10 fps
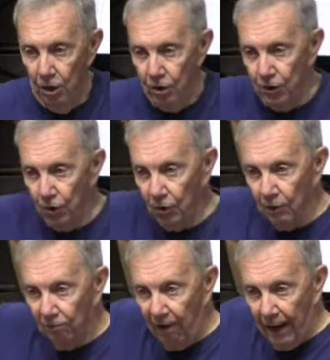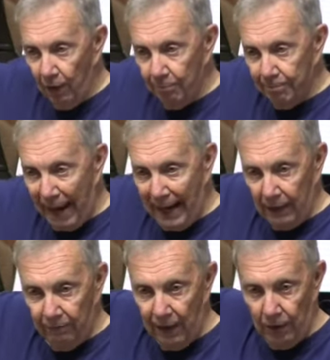circle around
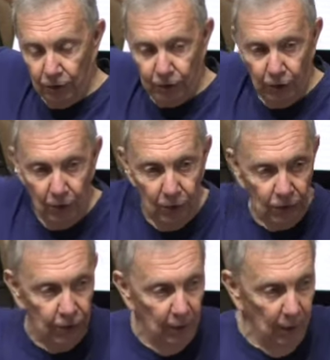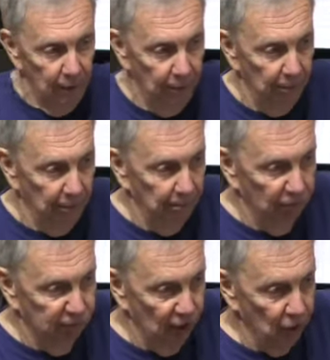back of our church to the
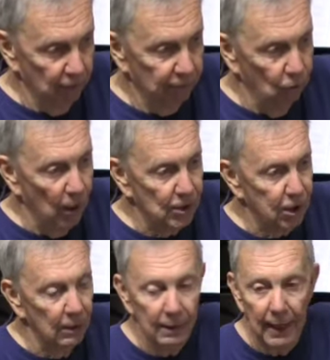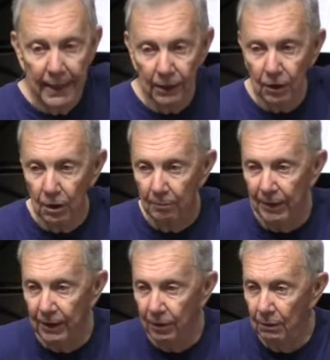rear of Graceland, and come
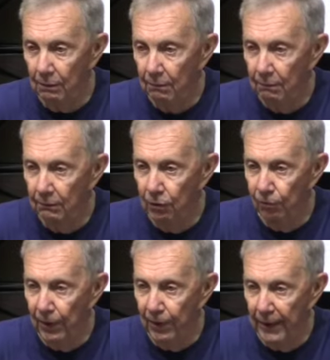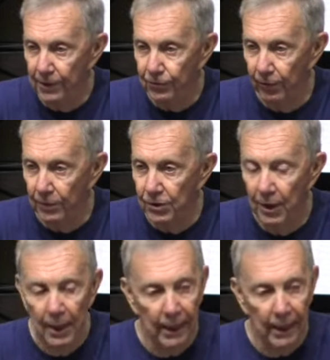in the rear entrance.